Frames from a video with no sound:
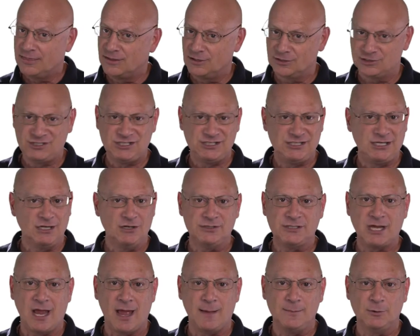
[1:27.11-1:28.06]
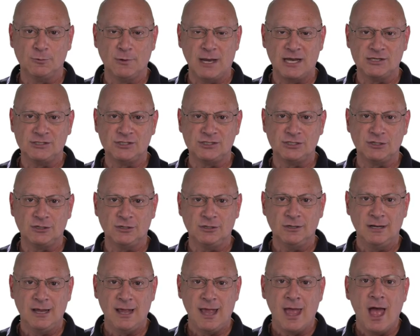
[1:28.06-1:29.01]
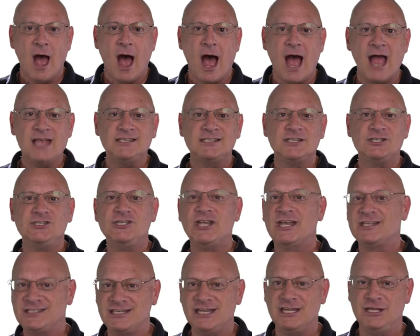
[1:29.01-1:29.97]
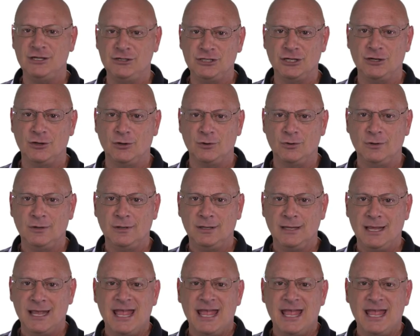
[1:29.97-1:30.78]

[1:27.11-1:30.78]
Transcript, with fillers: There's still time to register. I suggest that you do.